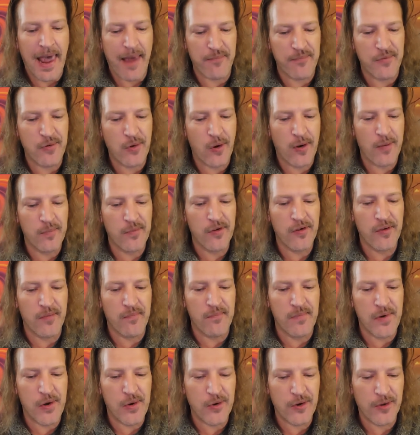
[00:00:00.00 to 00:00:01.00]
abnormal
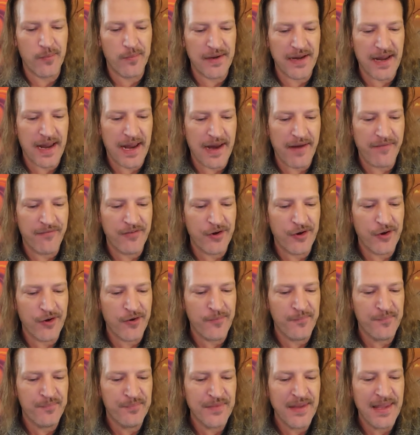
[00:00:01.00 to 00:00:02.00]
motor
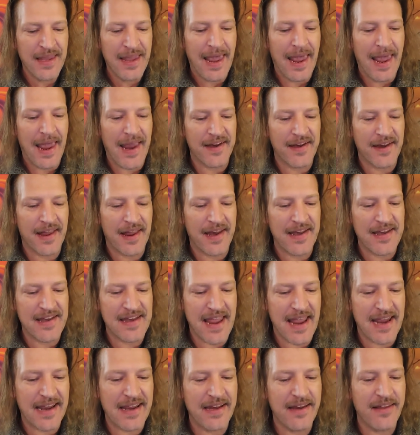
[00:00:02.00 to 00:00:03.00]
behavior, and
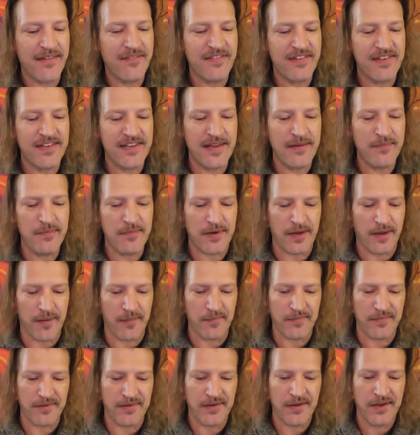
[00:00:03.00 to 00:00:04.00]
negative
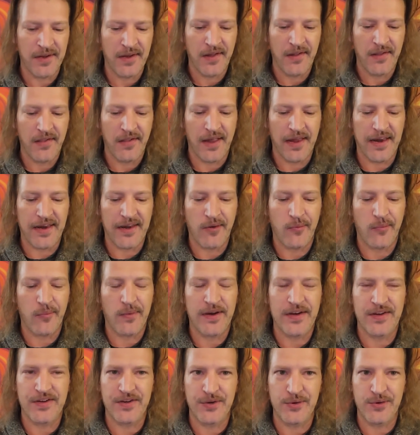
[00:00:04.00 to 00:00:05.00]
symptoms like
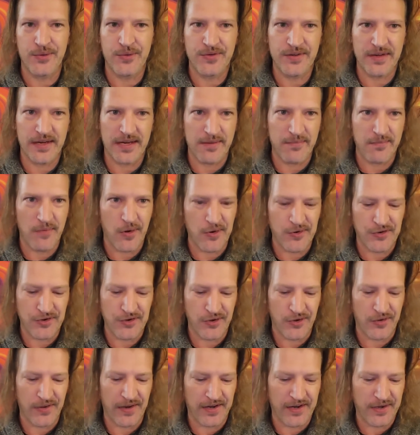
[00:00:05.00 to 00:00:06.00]
reduced
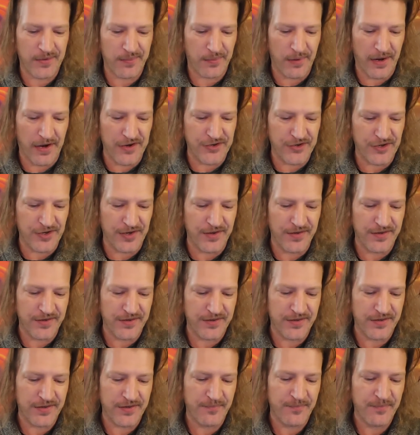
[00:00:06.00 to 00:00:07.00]
emotional
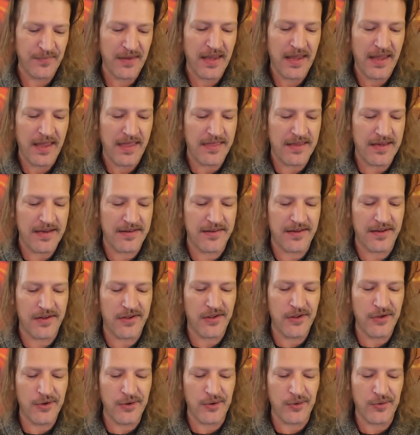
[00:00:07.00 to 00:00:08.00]
expressions. These
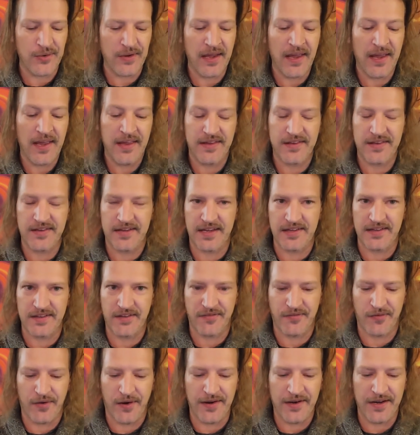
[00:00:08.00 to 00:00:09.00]
include
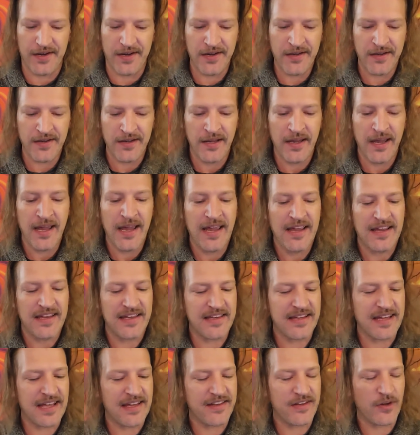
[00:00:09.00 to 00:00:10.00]
schizophrenia,
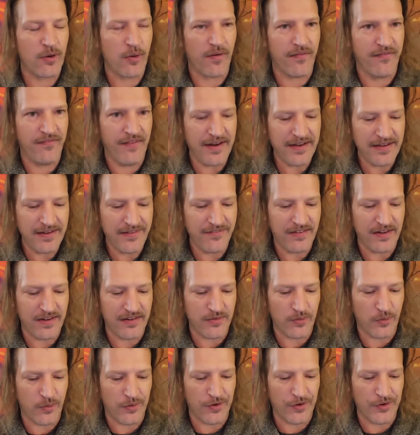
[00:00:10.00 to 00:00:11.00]
schizoaffective
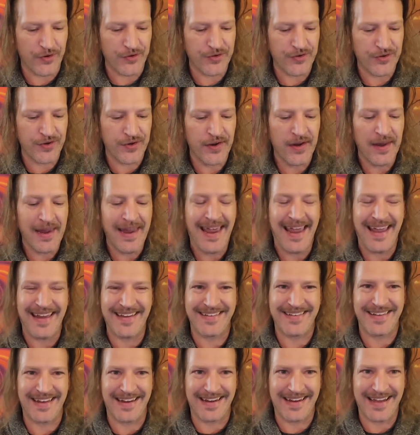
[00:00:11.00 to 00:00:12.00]
disorders,
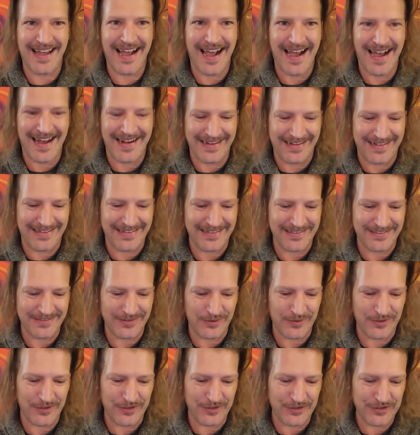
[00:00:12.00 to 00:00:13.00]
and psychotic
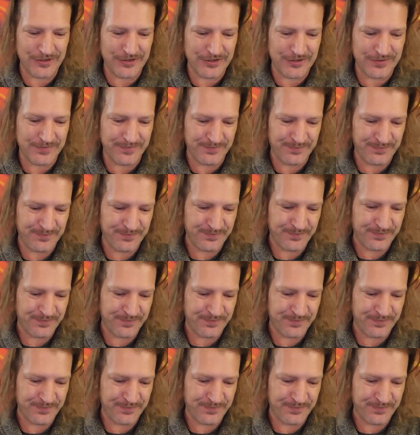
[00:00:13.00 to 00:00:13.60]
disorders.